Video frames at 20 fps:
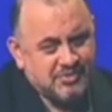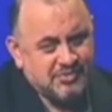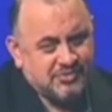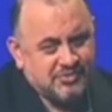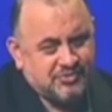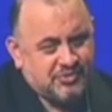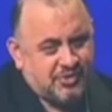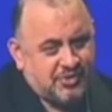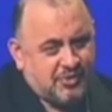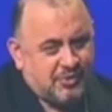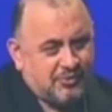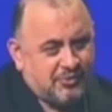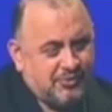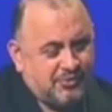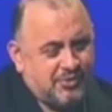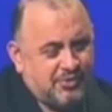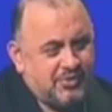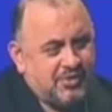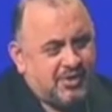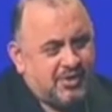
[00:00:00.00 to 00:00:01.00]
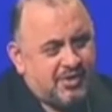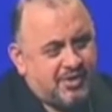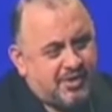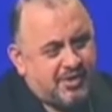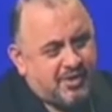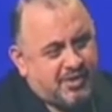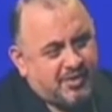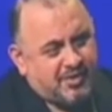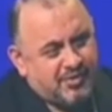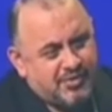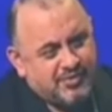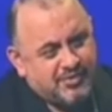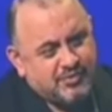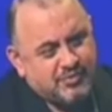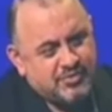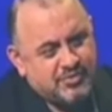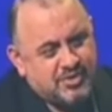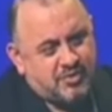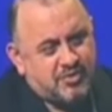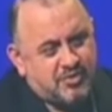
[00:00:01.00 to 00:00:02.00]
So,
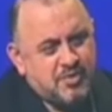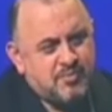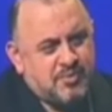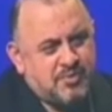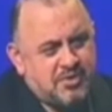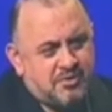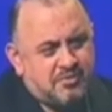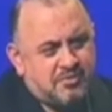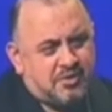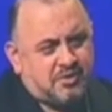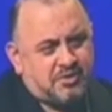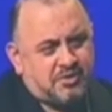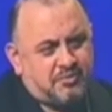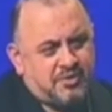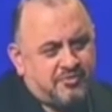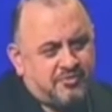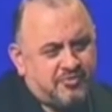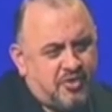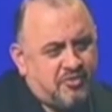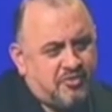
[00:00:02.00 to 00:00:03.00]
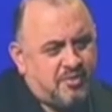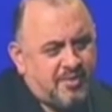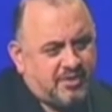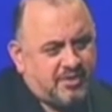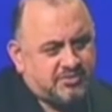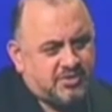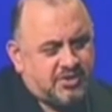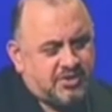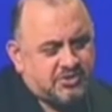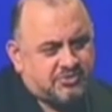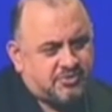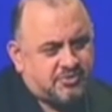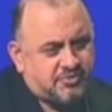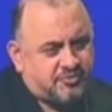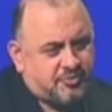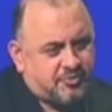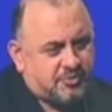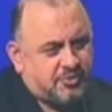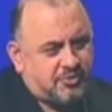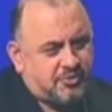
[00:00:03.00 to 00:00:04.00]
empirically, we've known about texturing
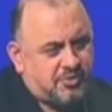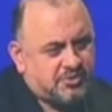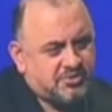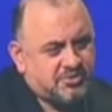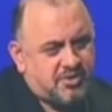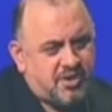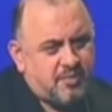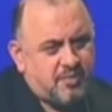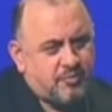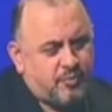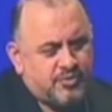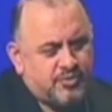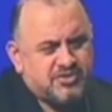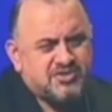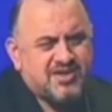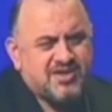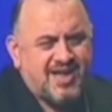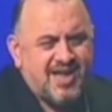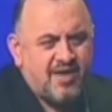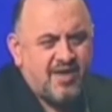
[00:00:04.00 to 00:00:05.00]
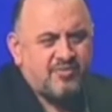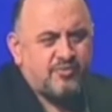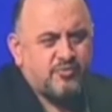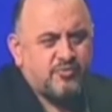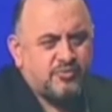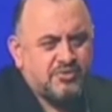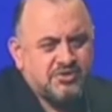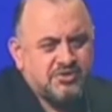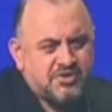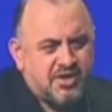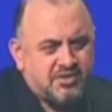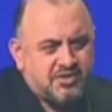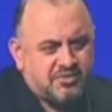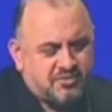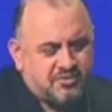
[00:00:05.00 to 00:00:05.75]
for a long time, but we just haven't really taken